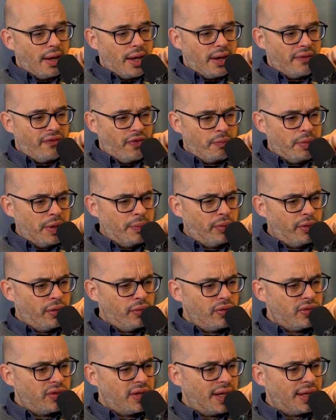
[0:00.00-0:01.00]
And for people
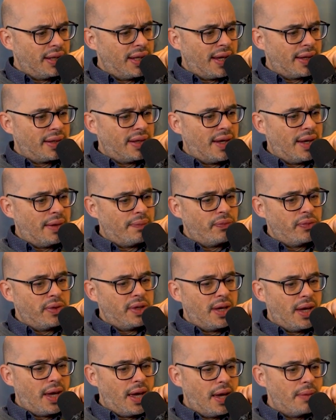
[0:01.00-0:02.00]
who think like that,
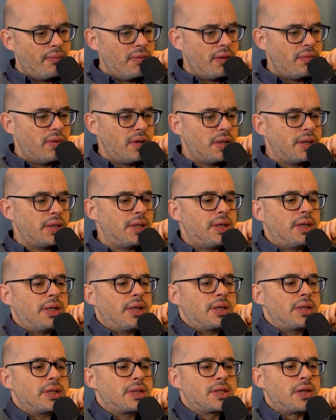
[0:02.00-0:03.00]
yeah, maybe
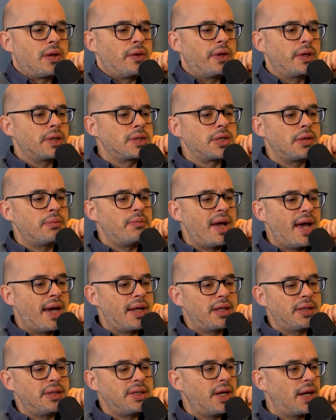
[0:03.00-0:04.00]
it's all not so bad
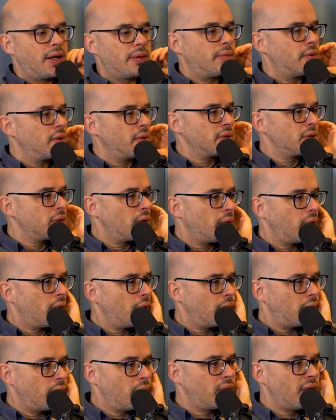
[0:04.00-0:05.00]
and the animals
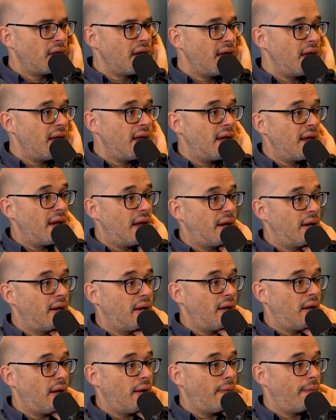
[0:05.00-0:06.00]
are okay,
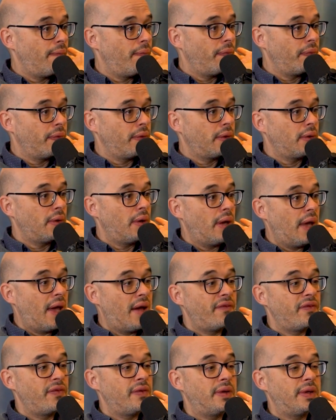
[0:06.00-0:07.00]
and
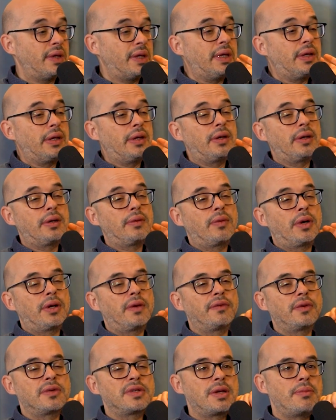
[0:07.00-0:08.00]
every one of
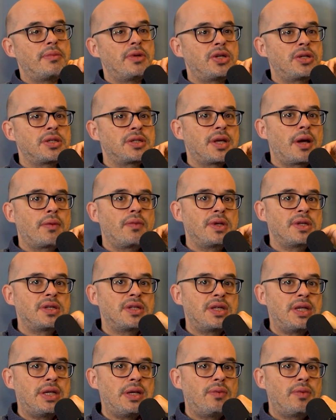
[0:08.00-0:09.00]
those images that we
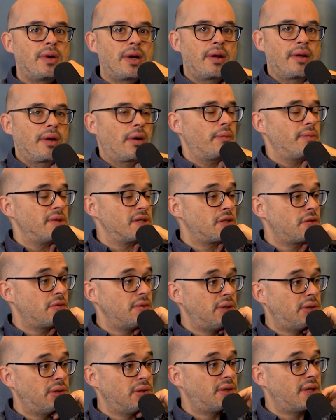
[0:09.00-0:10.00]
see where they are
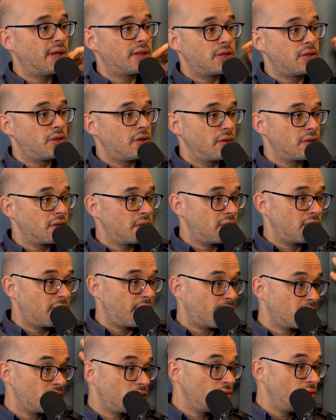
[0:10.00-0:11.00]
mistreated, that's just
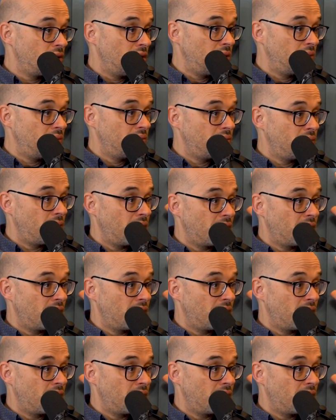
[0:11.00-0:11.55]
extreme